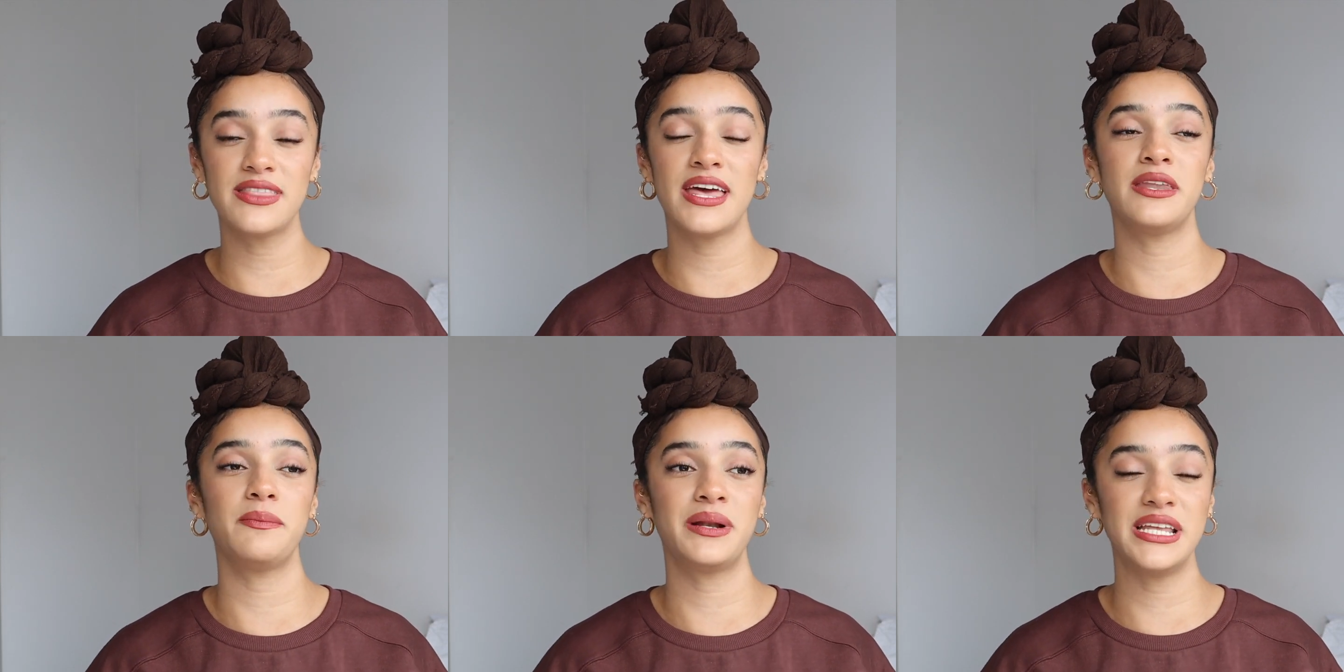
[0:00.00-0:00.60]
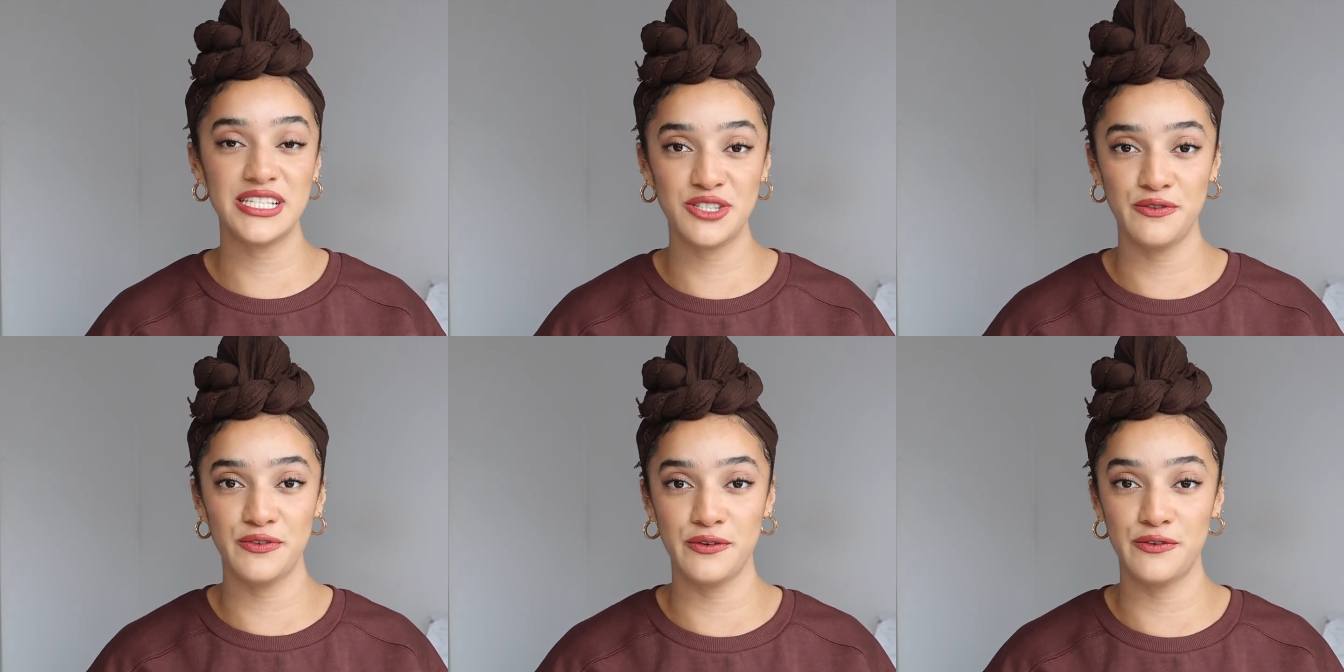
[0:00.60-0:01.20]
then please do
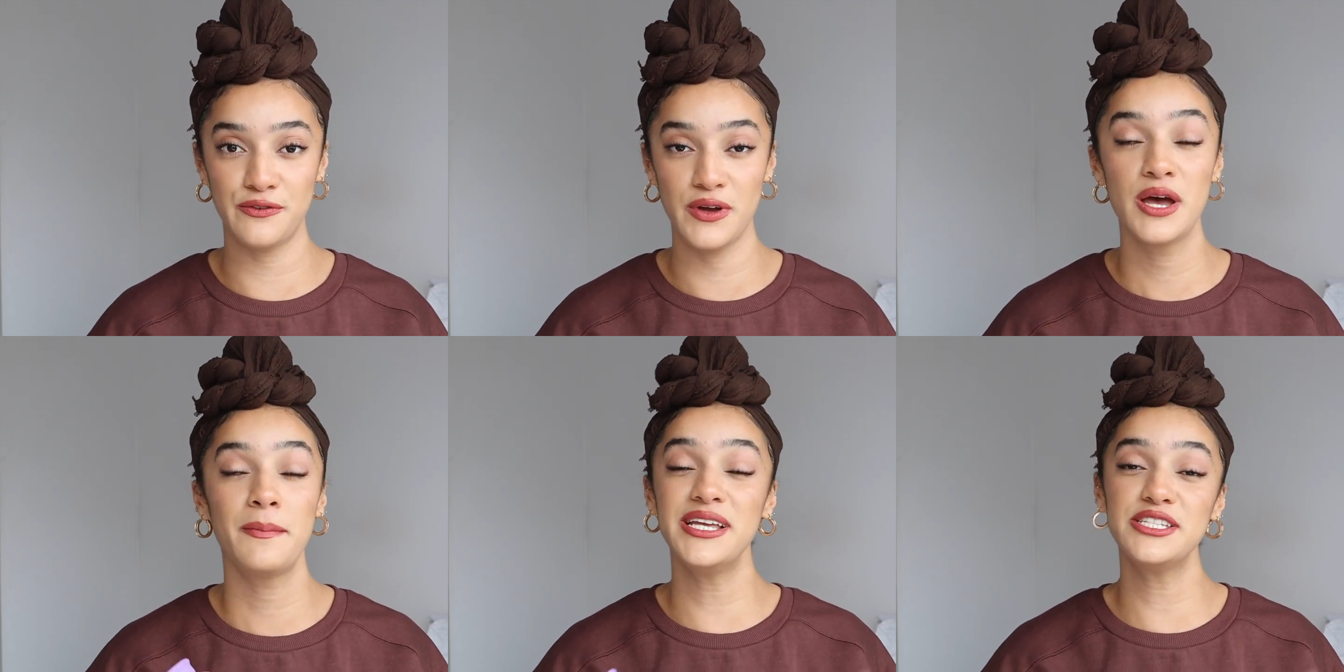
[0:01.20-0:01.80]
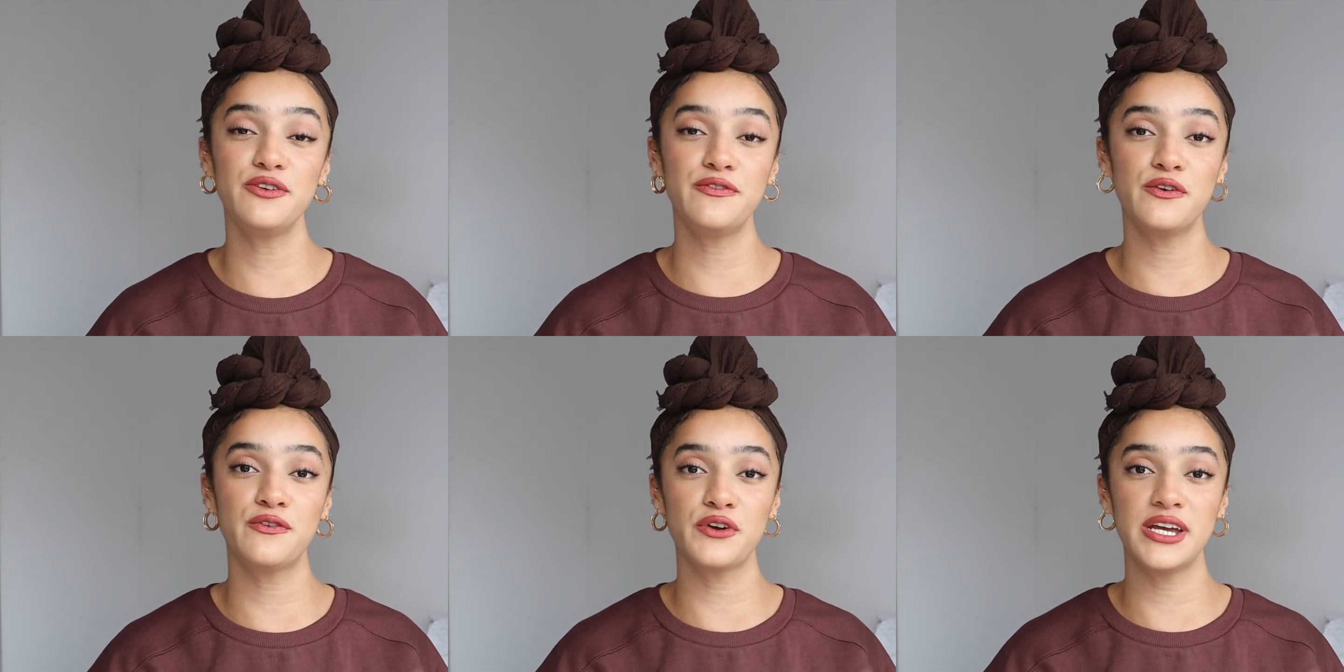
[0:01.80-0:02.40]
feel free
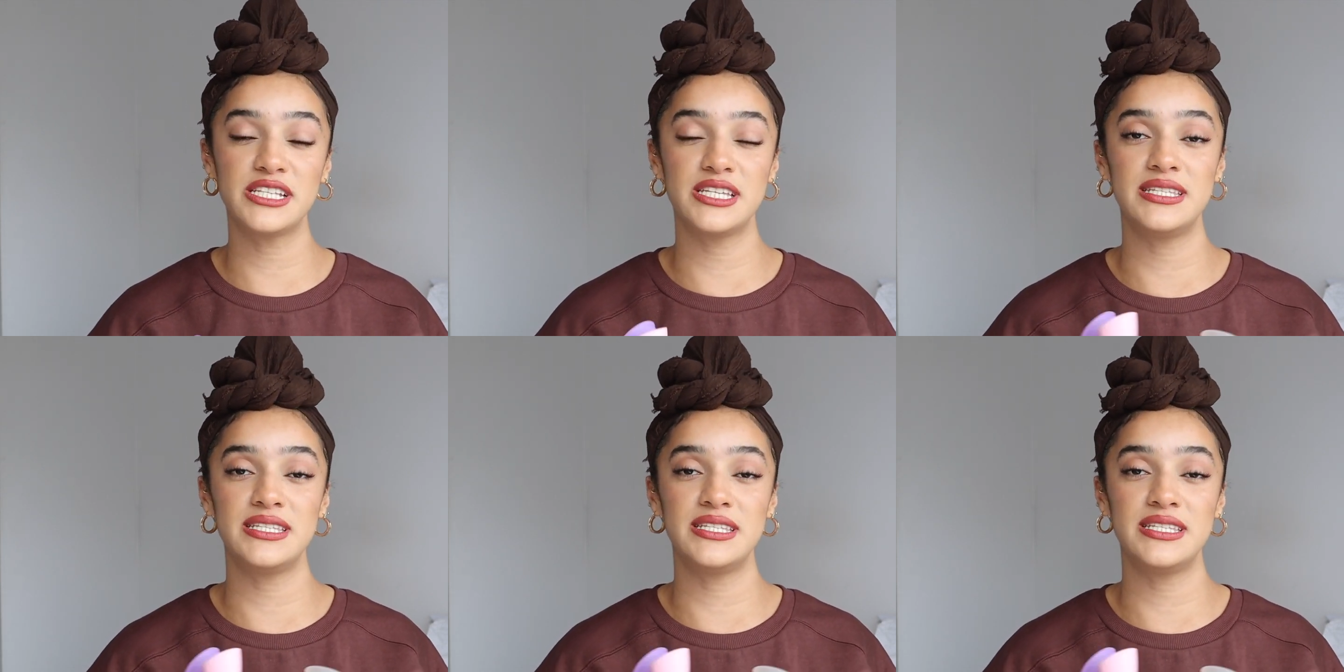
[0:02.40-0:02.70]
to